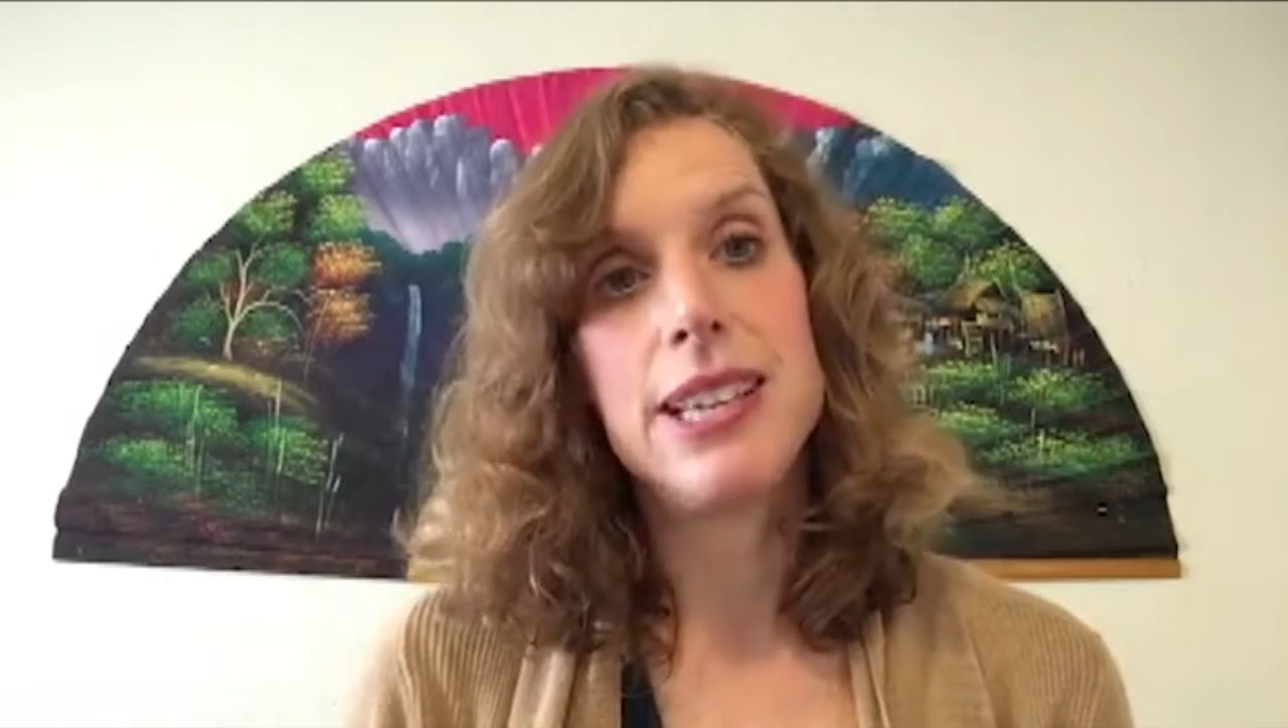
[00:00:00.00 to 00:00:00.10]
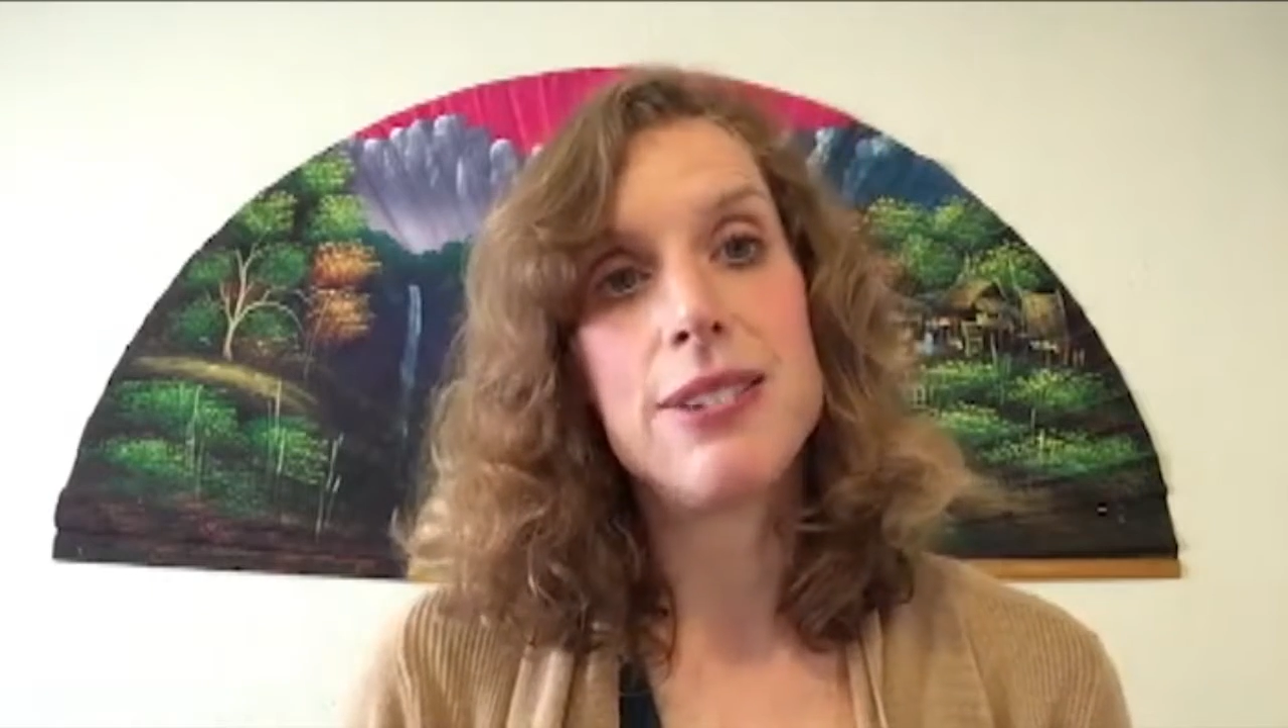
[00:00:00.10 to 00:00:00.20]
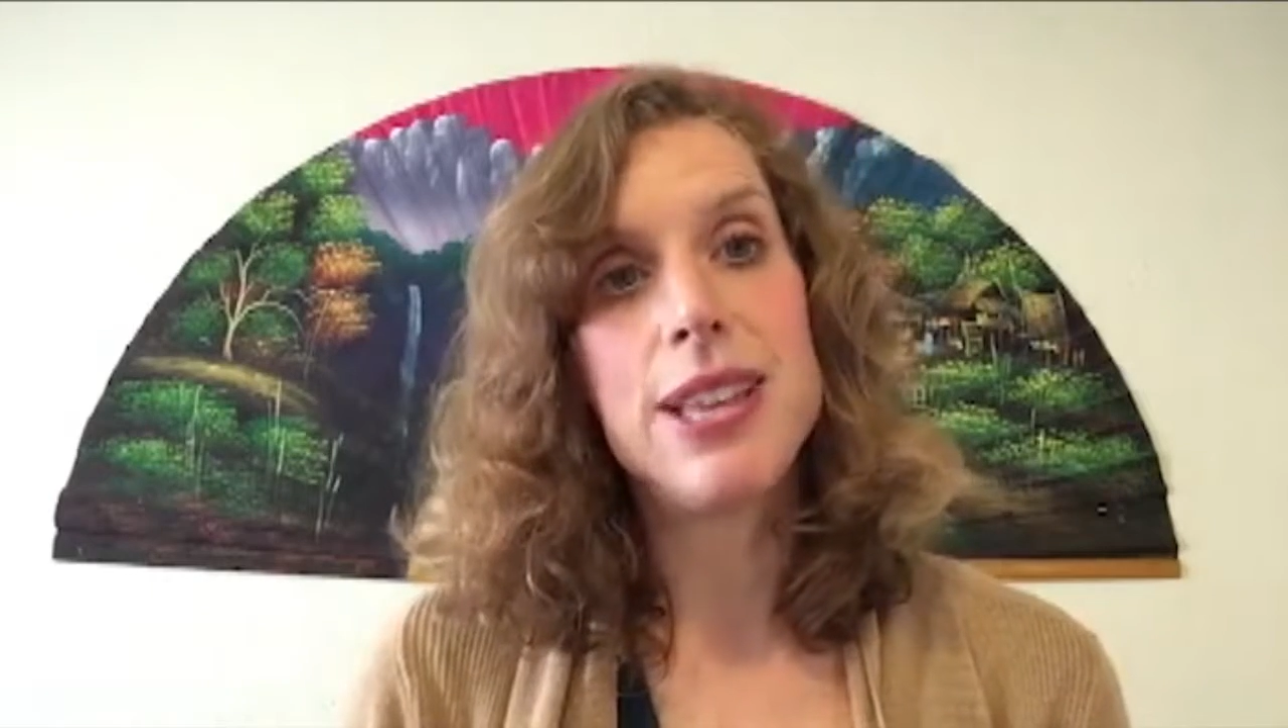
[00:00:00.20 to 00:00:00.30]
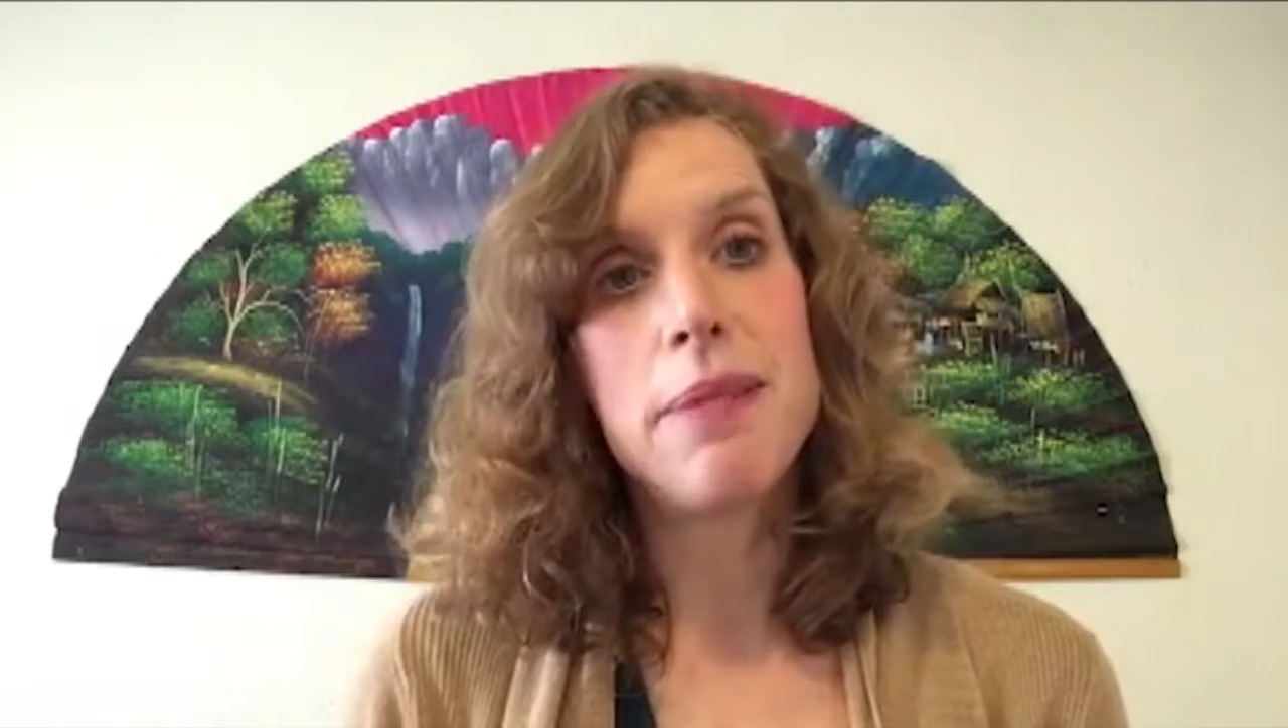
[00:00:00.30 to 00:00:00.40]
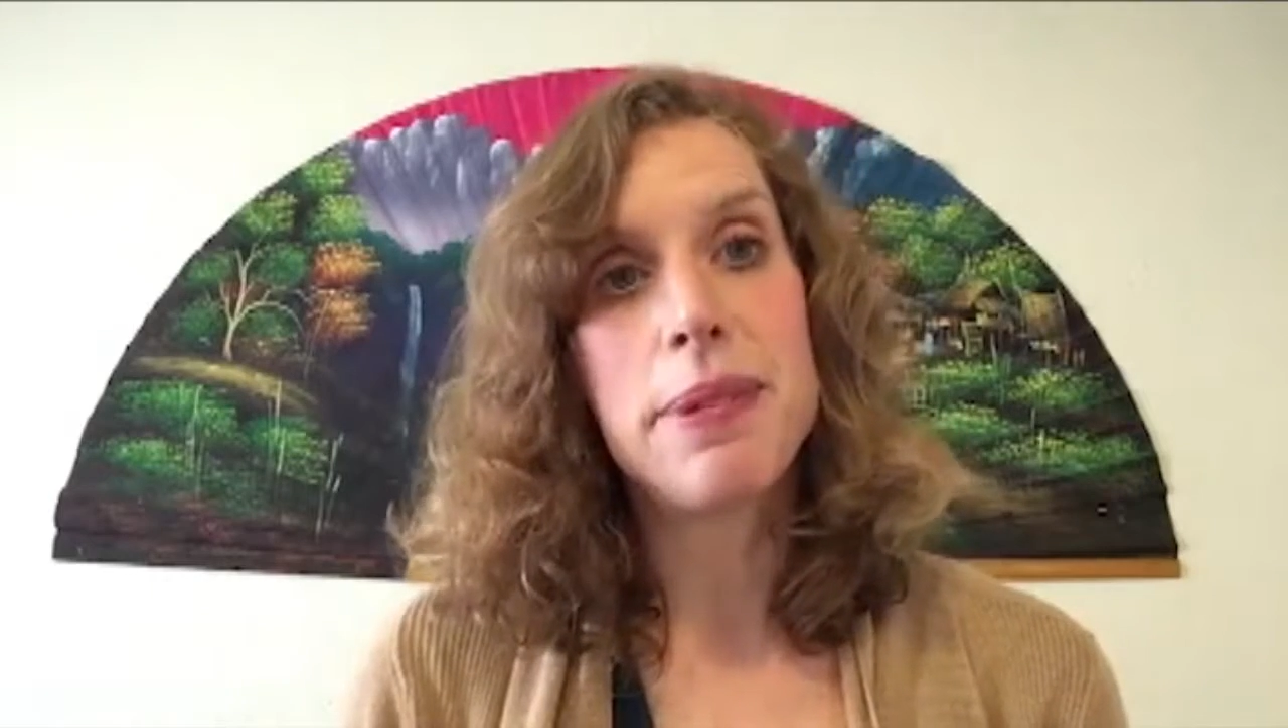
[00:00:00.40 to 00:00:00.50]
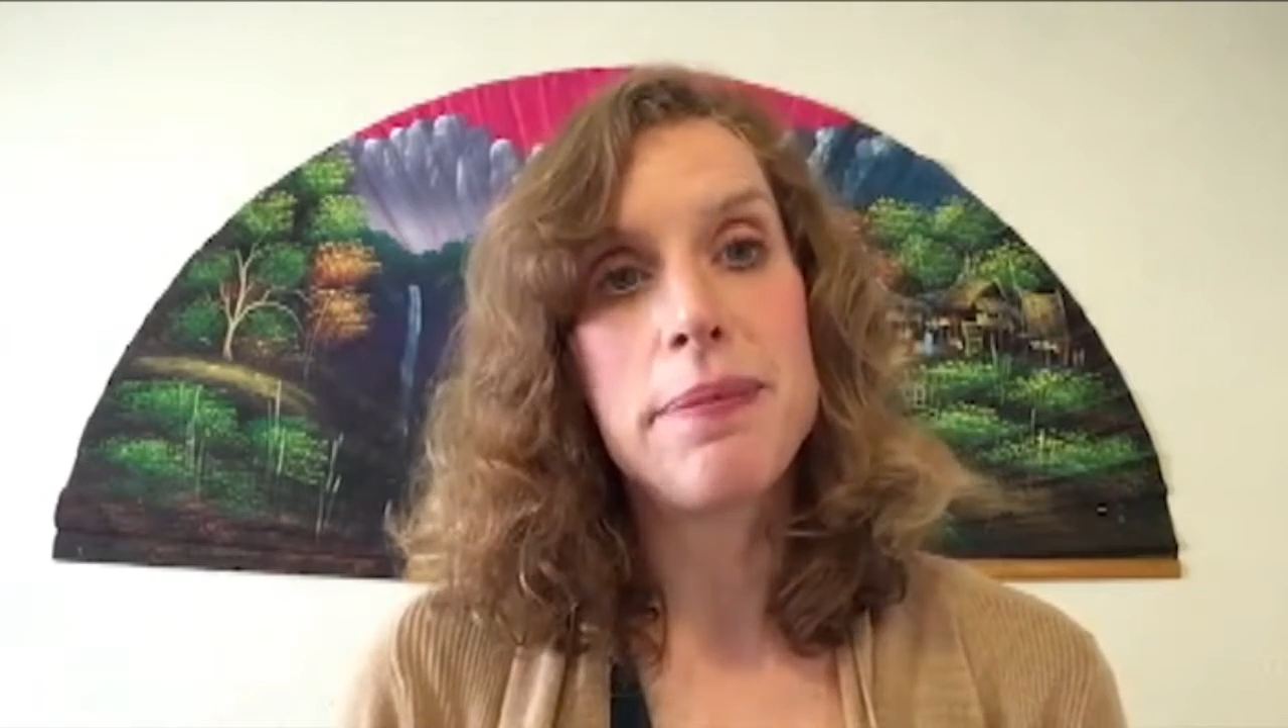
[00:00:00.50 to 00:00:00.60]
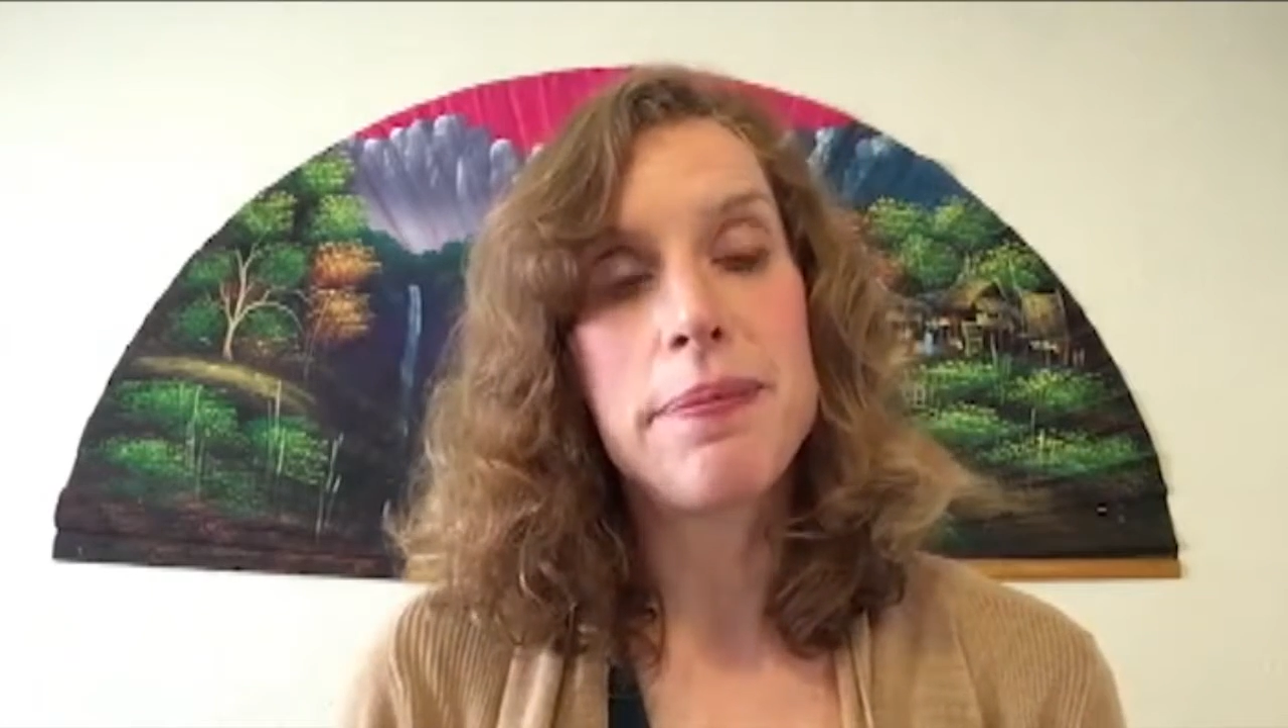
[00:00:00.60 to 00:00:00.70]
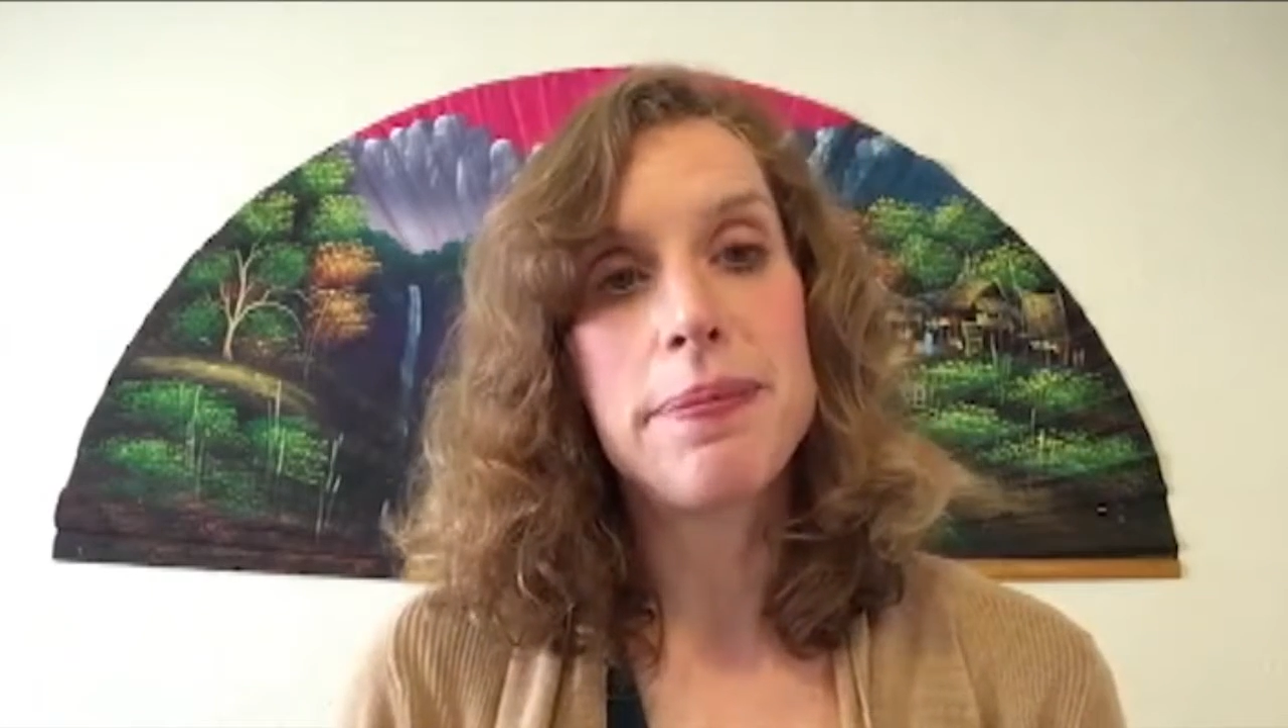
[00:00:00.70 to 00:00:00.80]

goes up.